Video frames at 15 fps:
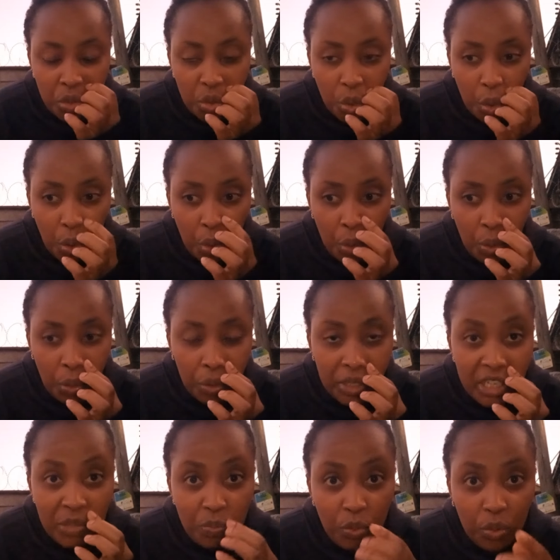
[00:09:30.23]
So
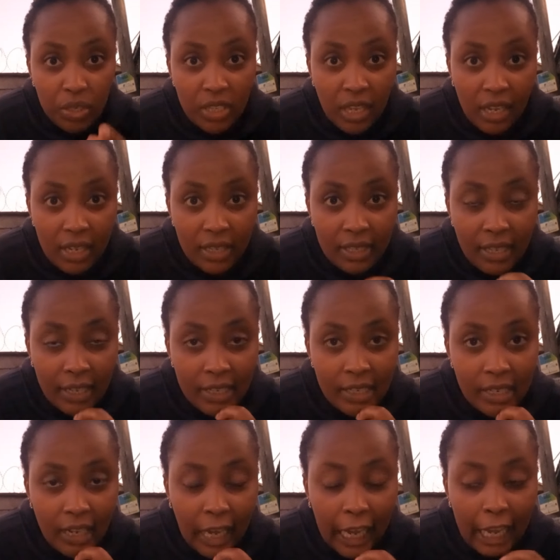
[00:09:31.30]
this book says that
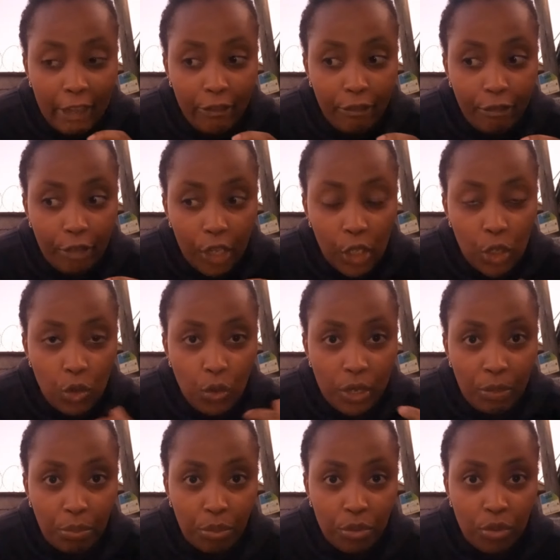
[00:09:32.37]
if you
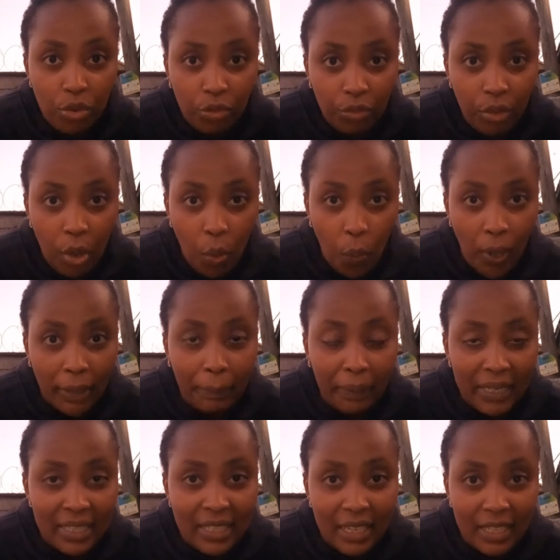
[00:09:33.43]
improve
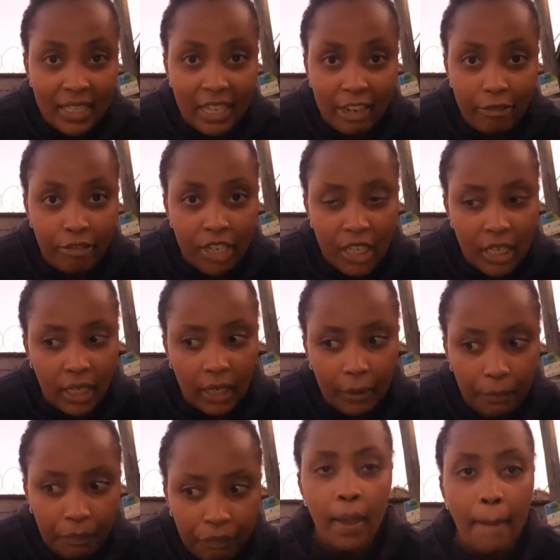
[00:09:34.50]
1% every day,
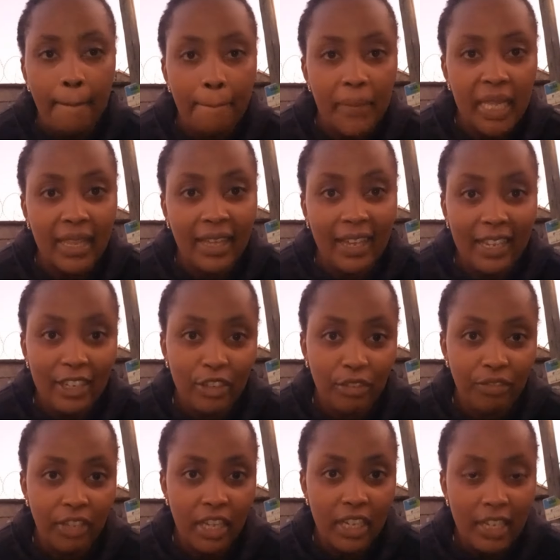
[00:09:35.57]
by the end
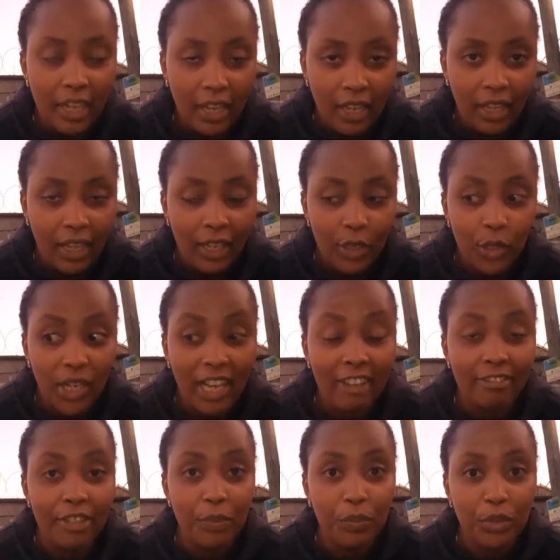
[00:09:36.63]
of the year, you'll
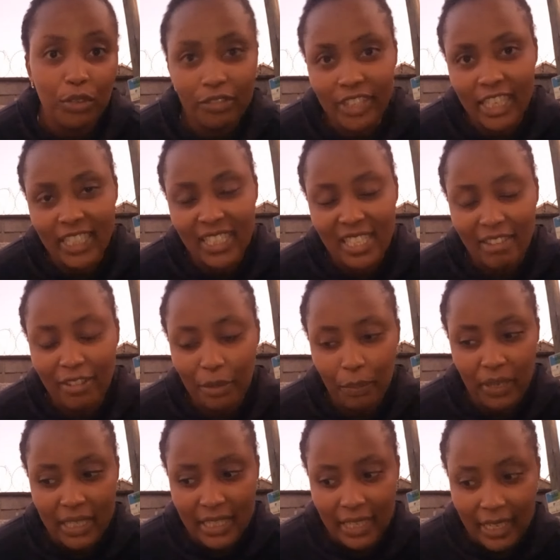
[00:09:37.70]
have improved
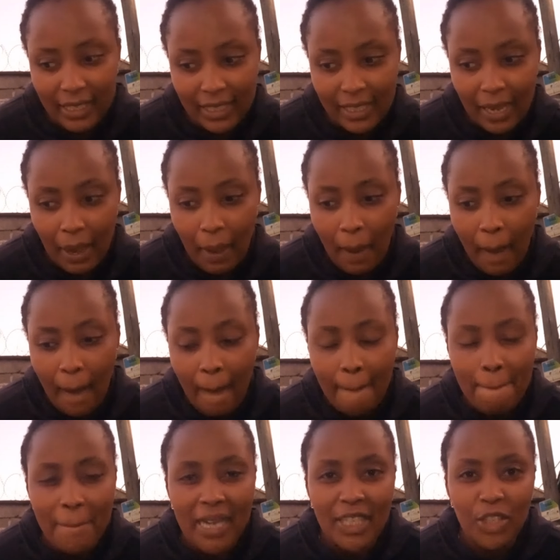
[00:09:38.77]
37%.
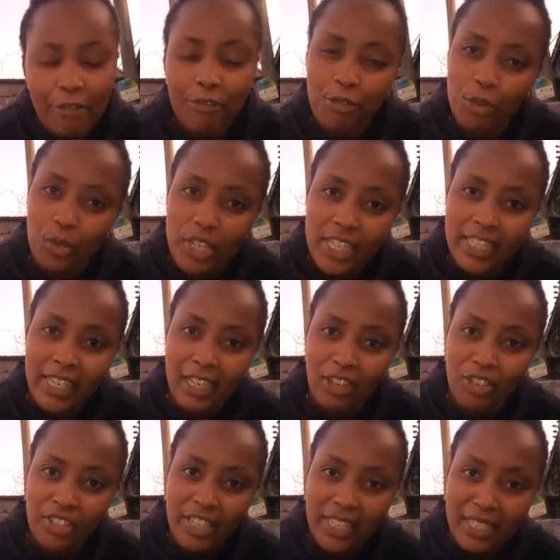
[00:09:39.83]
But if you
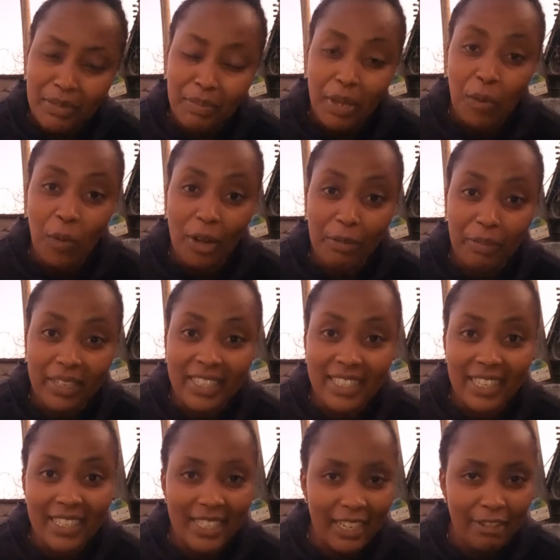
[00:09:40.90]
deteriorate by
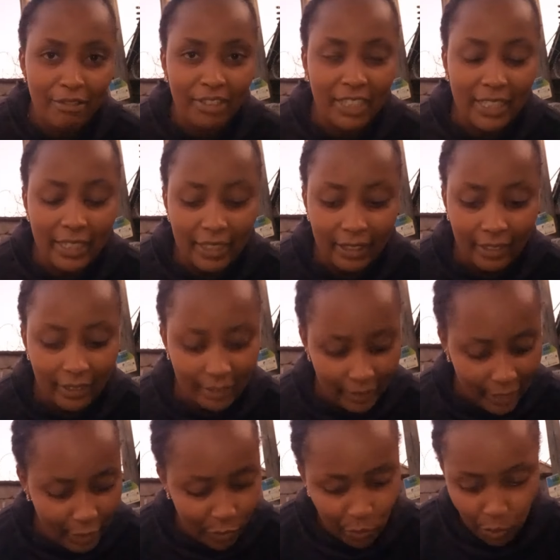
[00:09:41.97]
1% every day,
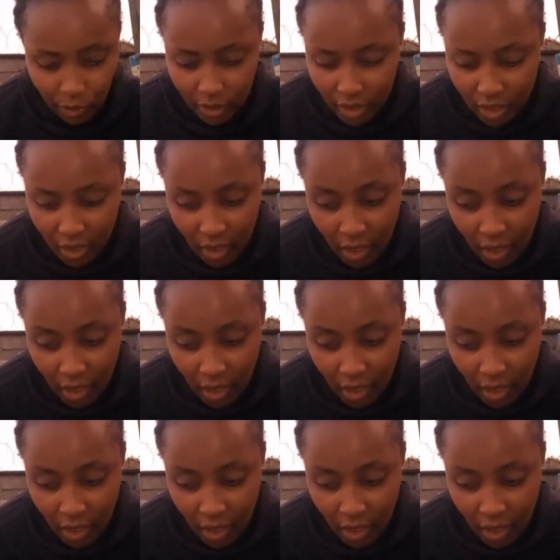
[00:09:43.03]
guess what?